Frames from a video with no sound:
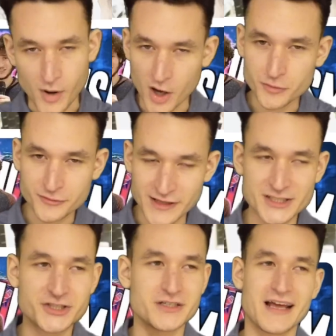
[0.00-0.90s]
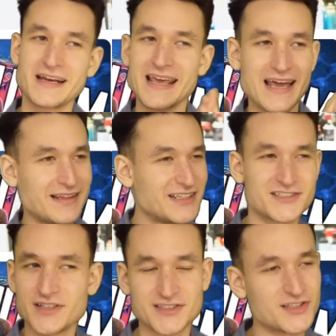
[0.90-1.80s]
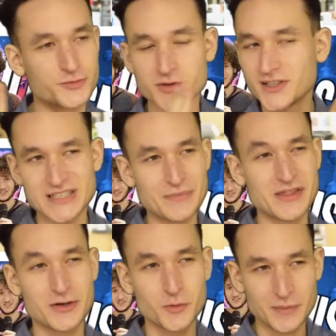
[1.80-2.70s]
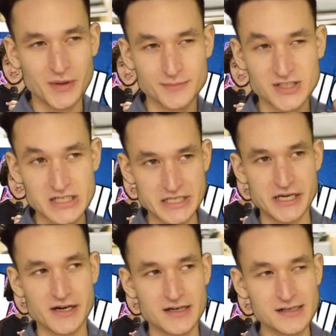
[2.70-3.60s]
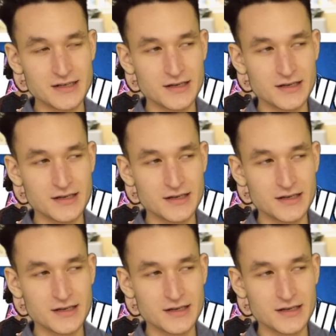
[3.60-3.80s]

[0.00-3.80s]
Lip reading: Upon reflection, and again, this is really something that only becomes clear